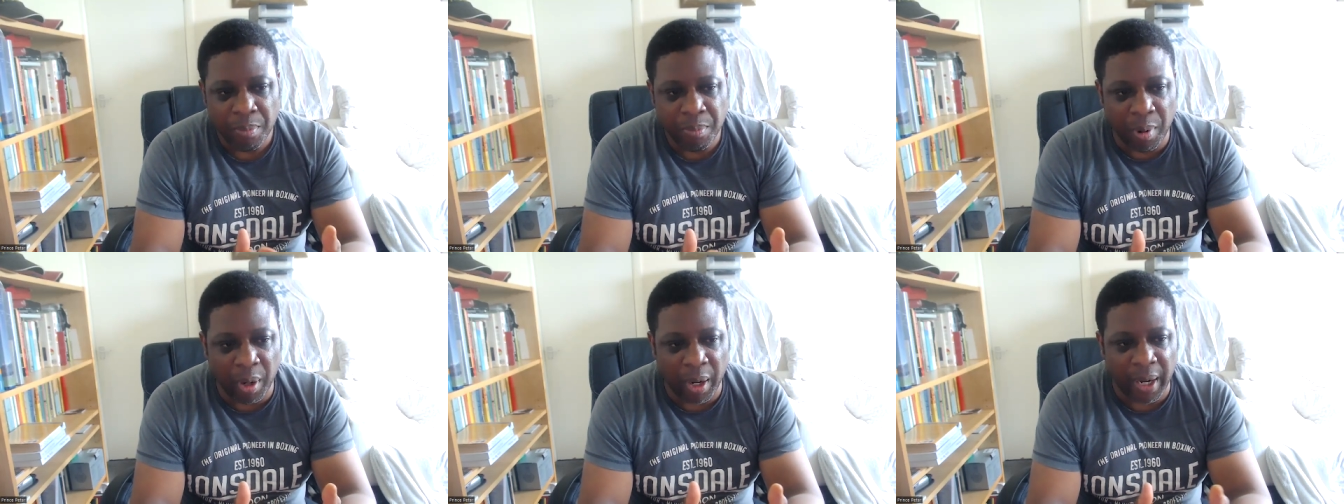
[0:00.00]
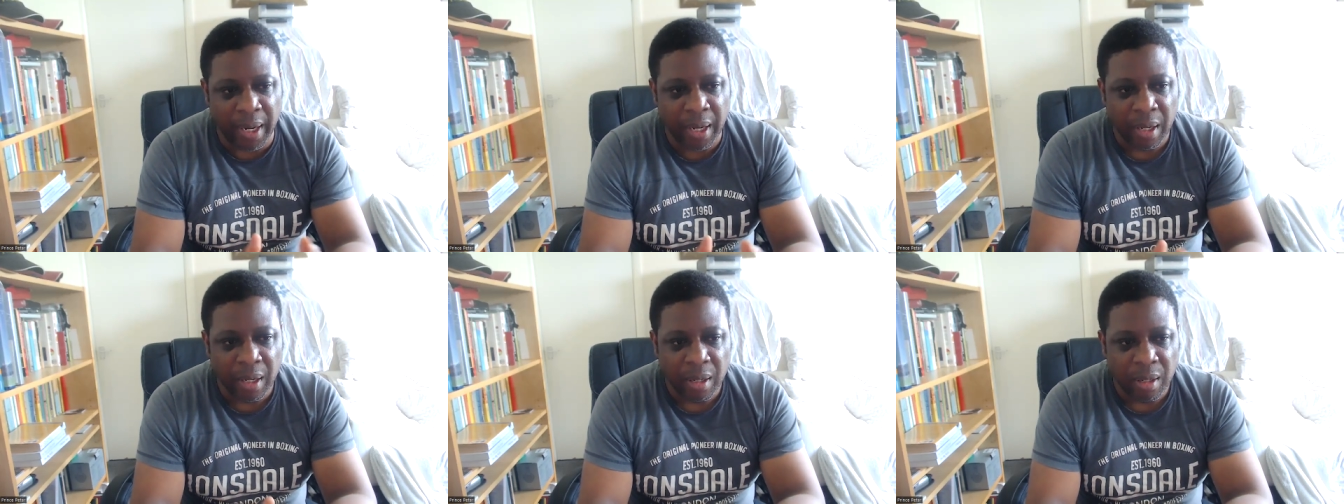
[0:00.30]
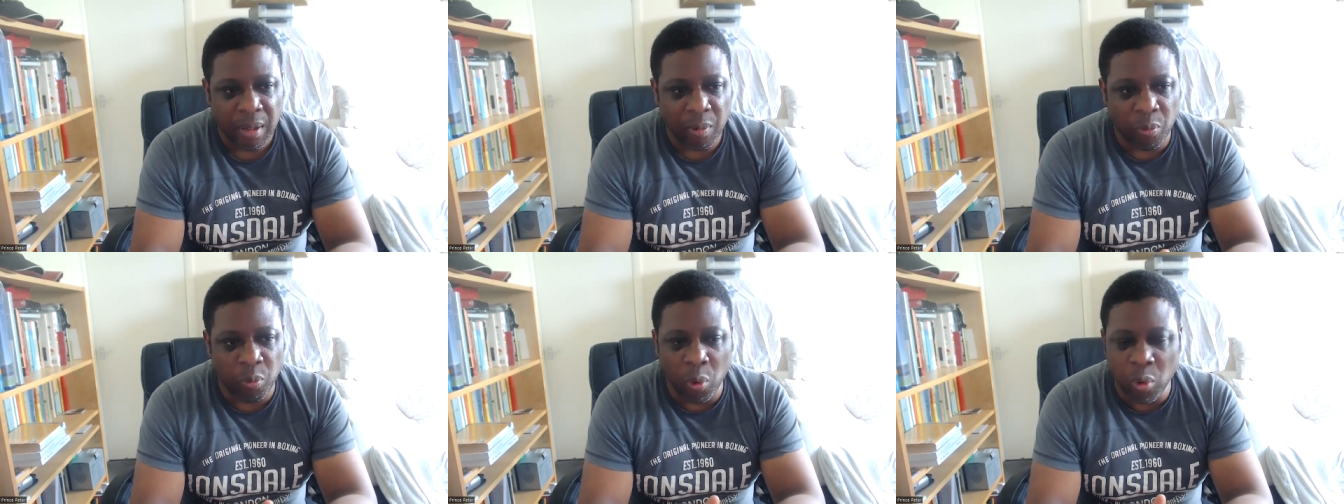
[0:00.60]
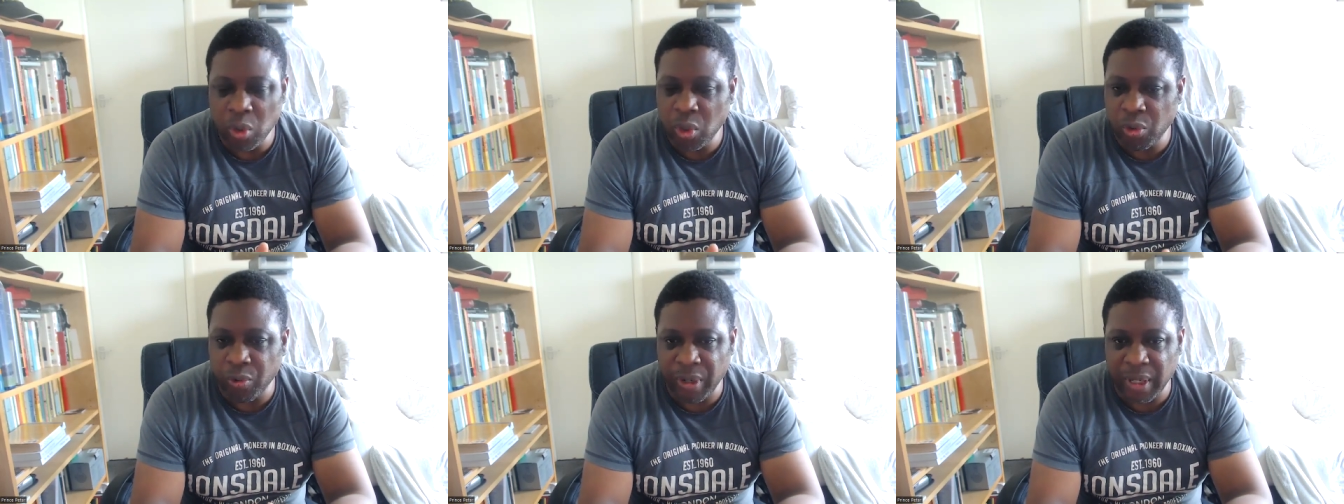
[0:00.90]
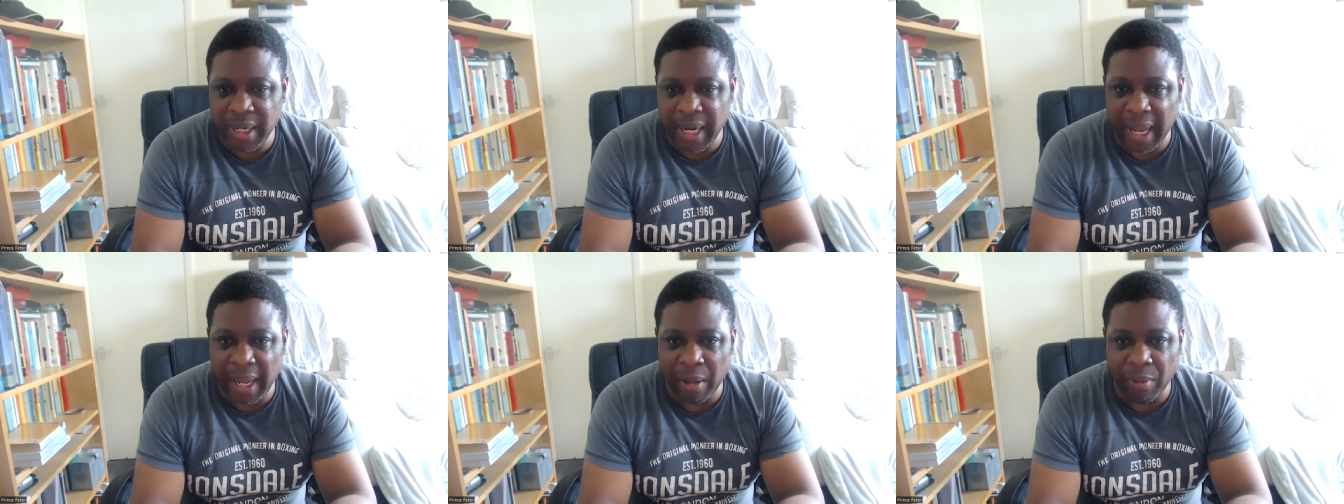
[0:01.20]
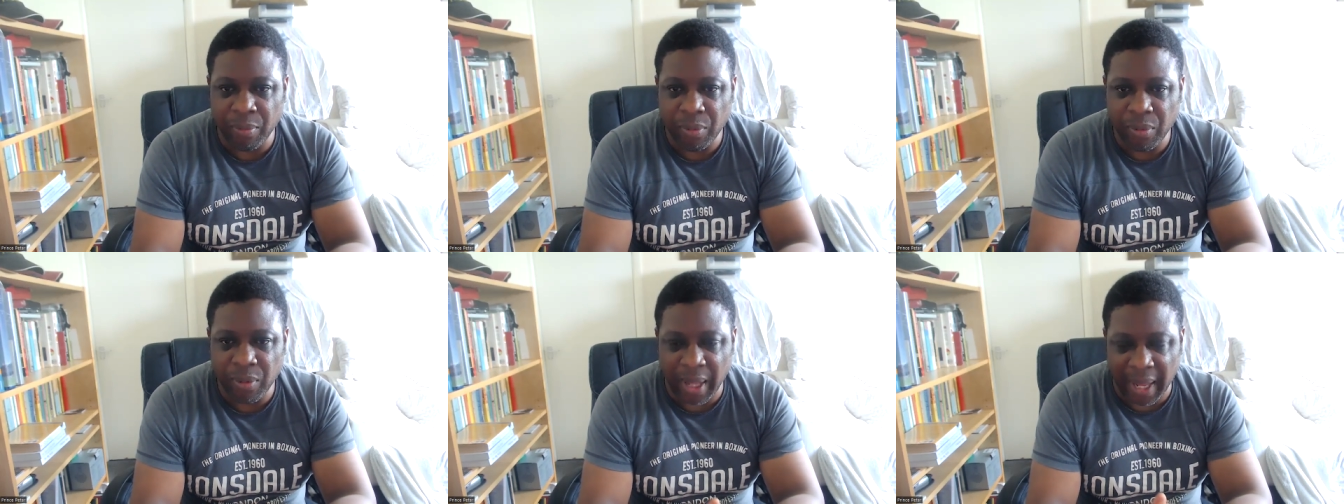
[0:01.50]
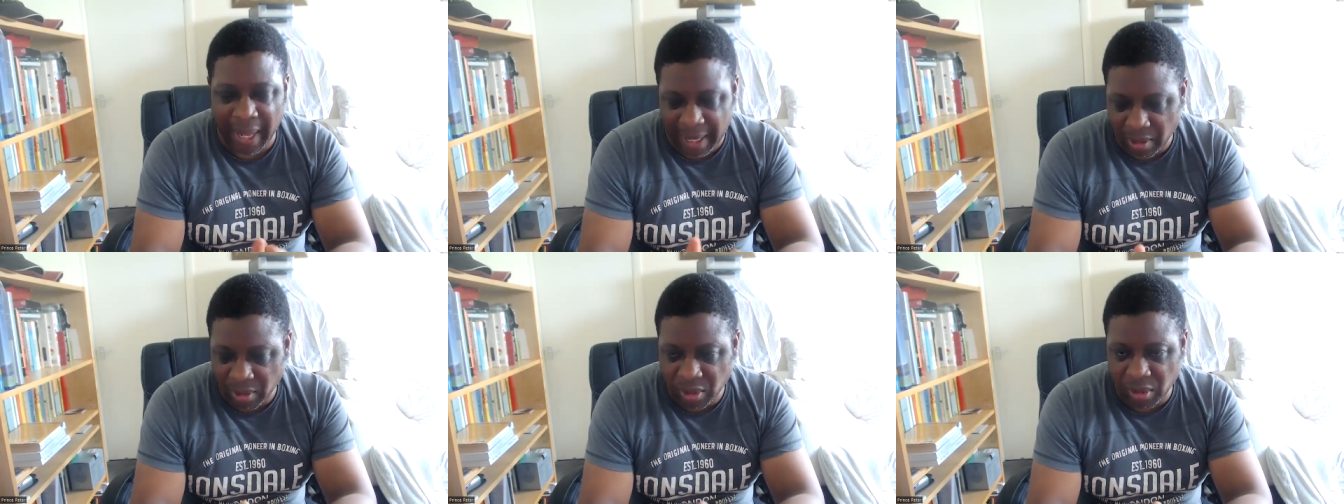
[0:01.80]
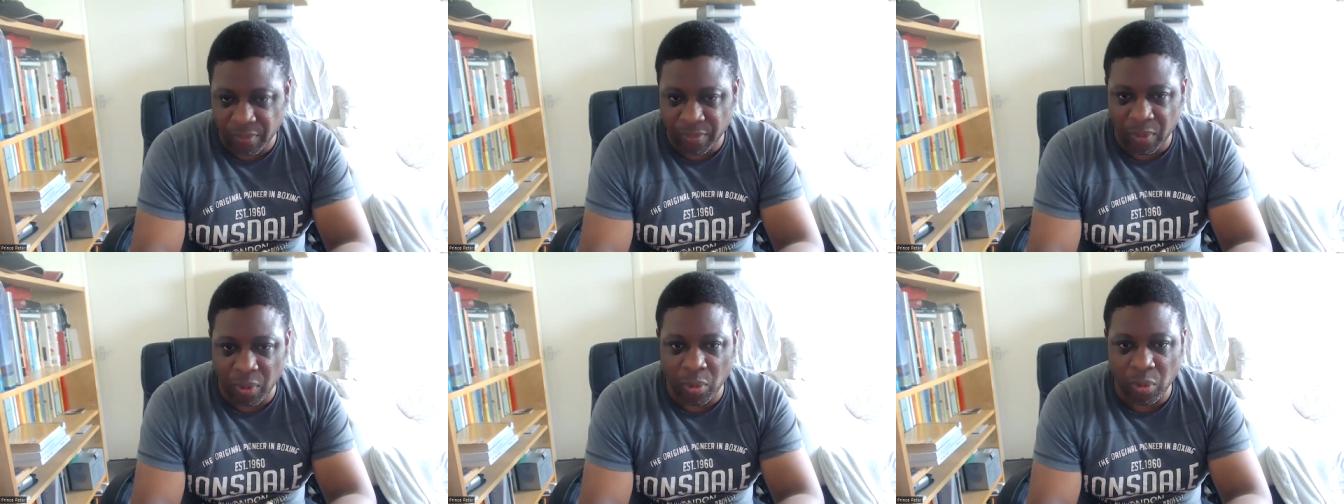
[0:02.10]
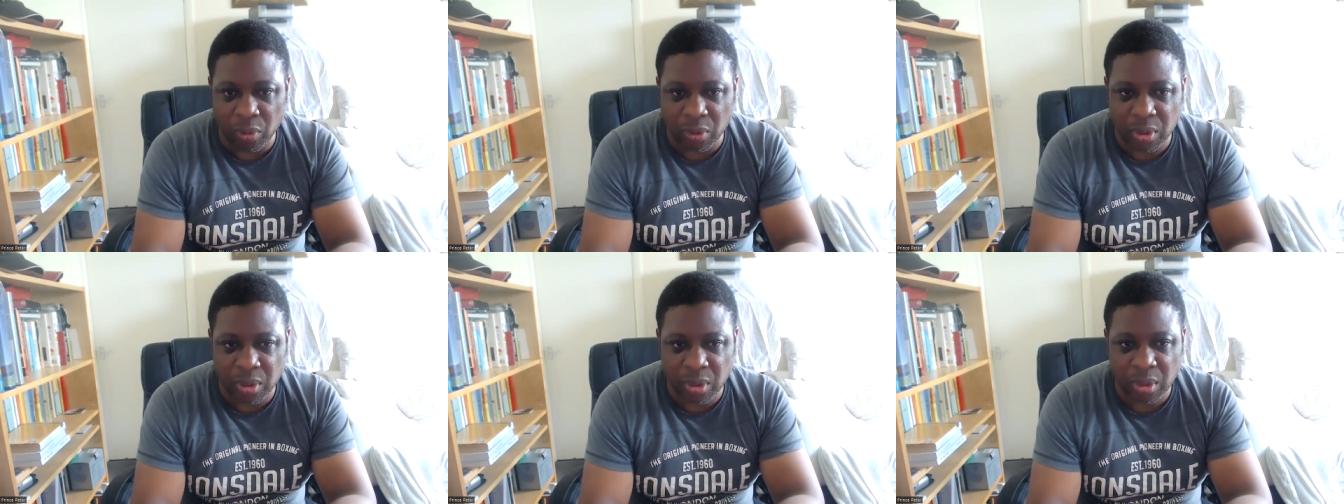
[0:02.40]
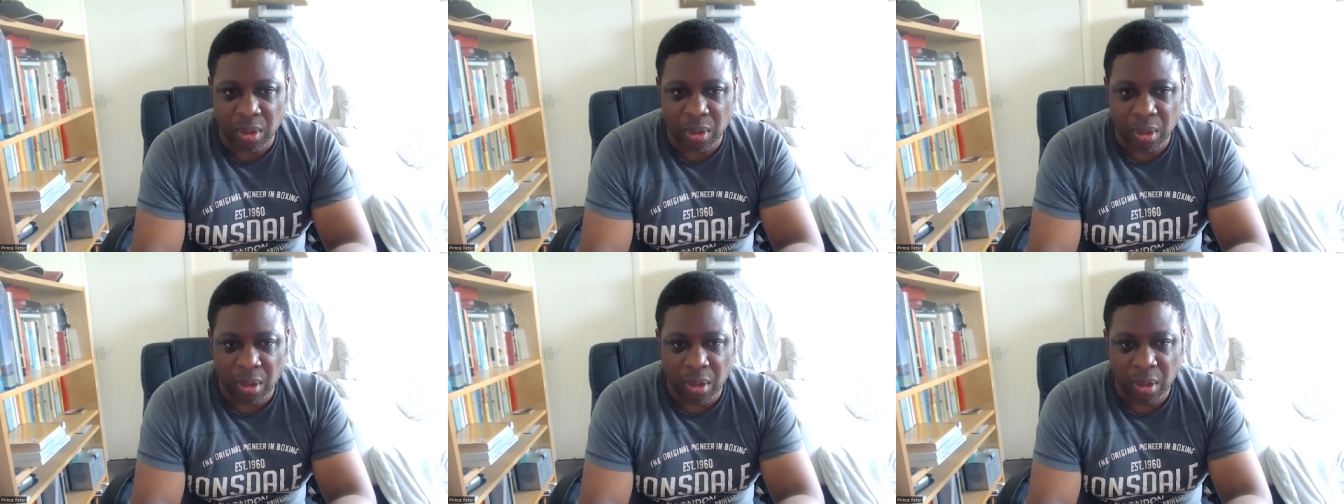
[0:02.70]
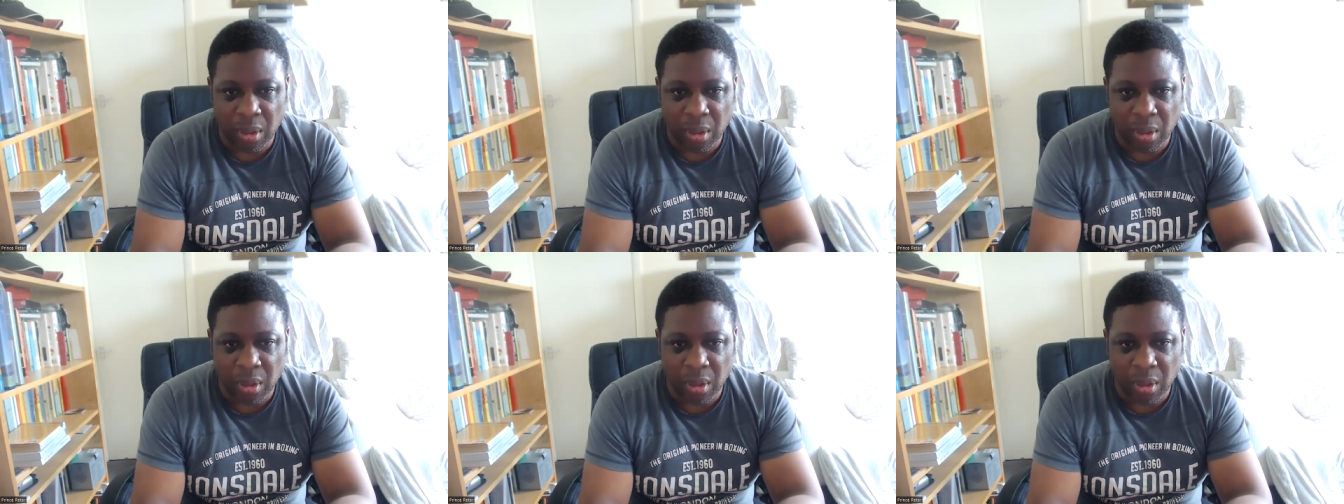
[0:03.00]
by watering down the House of Lords.